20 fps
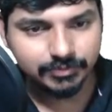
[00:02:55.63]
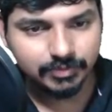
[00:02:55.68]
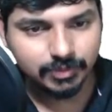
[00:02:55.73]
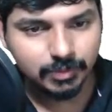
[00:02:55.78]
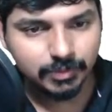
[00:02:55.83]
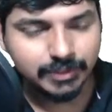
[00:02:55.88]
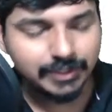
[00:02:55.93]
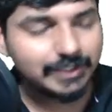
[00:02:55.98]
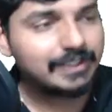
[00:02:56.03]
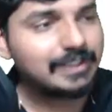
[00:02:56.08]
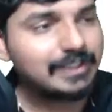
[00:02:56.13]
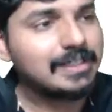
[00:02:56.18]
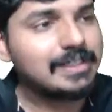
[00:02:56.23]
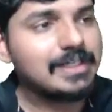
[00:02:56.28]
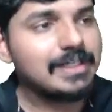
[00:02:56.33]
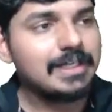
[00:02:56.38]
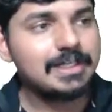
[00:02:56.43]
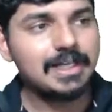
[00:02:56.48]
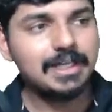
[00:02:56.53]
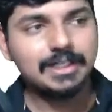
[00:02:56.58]
Okay,
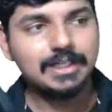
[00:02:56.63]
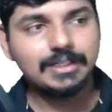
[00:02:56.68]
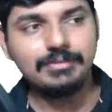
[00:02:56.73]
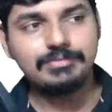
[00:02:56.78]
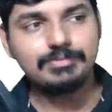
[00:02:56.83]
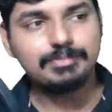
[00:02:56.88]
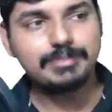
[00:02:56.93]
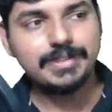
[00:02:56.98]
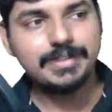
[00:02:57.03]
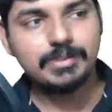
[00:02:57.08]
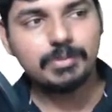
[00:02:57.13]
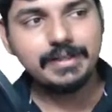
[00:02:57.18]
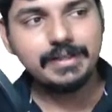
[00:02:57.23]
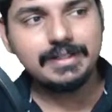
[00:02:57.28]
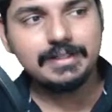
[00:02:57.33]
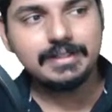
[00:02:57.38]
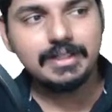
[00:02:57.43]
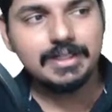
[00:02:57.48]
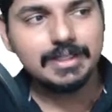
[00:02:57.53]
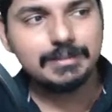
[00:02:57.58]
now
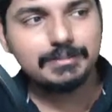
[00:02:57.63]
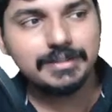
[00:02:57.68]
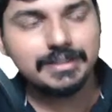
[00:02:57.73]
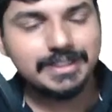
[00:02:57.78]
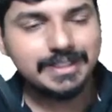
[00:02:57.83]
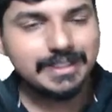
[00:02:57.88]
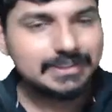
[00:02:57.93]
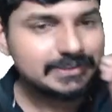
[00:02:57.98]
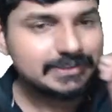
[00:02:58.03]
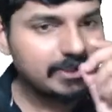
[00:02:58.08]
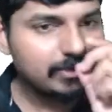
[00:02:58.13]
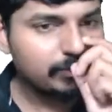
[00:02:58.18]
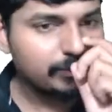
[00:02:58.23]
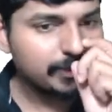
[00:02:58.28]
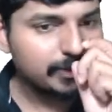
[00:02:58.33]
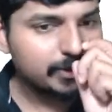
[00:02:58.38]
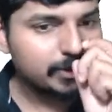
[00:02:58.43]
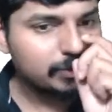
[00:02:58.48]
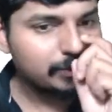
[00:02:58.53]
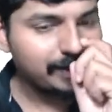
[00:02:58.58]
between the limit x
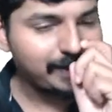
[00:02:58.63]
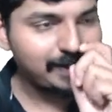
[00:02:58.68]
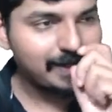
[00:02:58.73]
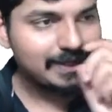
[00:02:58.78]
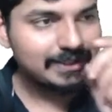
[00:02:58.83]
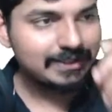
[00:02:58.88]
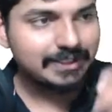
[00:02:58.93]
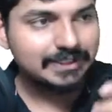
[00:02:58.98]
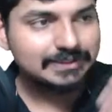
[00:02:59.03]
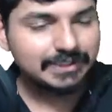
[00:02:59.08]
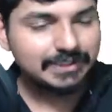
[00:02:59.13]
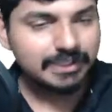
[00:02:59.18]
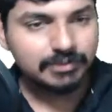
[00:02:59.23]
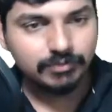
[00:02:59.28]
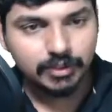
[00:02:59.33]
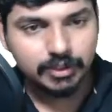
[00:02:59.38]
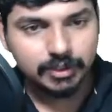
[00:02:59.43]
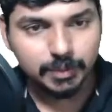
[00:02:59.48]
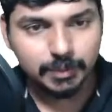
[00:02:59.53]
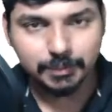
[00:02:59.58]
equal to a and x
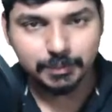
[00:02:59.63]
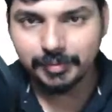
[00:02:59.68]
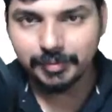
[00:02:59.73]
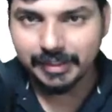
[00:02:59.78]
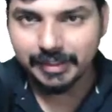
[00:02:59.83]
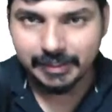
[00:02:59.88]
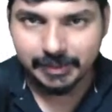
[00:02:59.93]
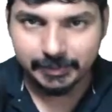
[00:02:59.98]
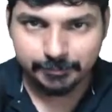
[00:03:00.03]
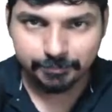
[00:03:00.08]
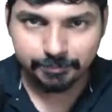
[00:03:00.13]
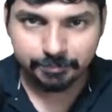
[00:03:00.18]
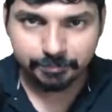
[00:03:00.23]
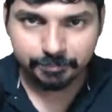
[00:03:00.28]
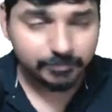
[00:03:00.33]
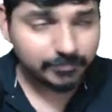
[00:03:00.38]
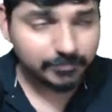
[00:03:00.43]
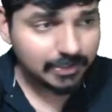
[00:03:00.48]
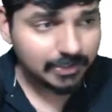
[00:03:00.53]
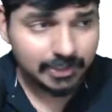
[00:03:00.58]
equal to b,
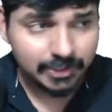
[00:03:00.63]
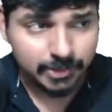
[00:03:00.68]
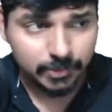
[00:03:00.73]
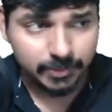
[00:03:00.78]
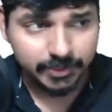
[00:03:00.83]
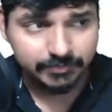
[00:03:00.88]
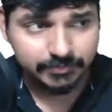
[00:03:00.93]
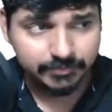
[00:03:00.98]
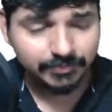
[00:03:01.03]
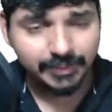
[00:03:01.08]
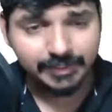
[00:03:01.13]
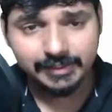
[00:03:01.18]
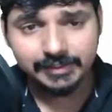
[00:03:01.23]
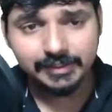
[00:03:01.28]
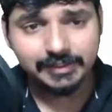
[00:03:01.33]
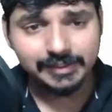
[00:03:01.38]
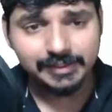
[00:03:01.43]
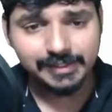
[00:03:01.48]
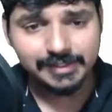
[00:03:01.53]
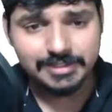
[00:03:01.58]
you can find
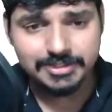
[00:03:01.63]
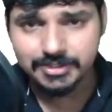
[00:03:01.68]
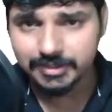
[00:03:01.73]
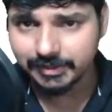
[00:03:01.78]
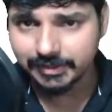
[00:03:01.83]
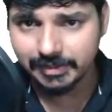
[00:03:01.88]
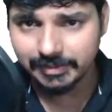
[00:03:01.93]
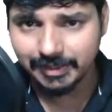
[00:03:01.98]
the region,